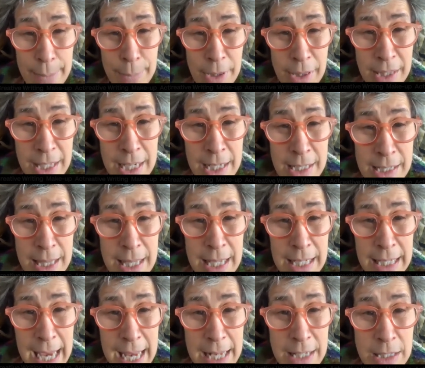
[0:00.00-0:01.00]
and things, and they
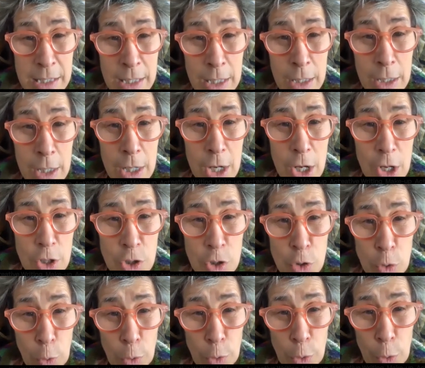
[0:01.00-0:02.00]
get to
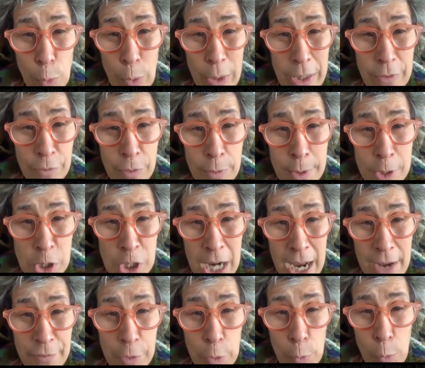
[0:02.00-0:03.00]
sort the wheat from the
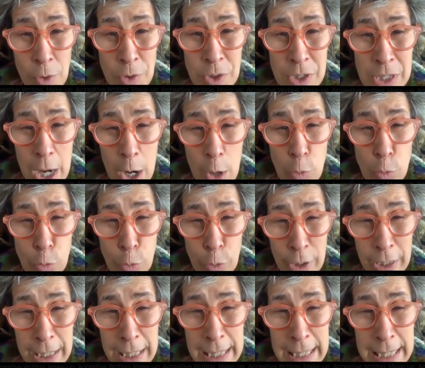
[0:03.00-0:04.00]
chaff, the ones that are
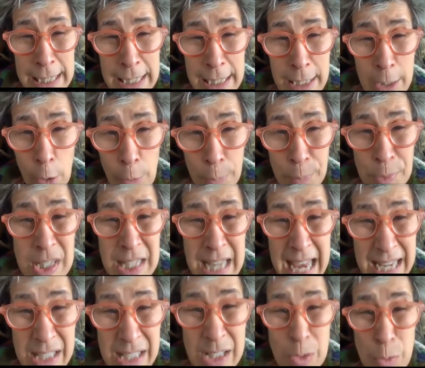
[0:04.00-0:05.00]
really
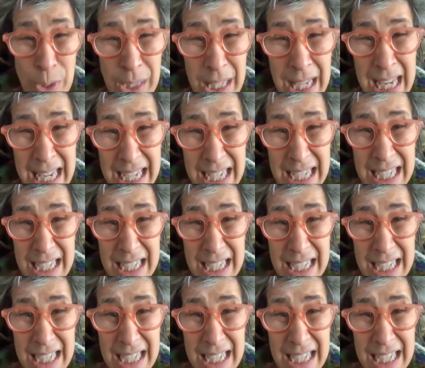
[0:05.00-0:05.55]
obsessed with it,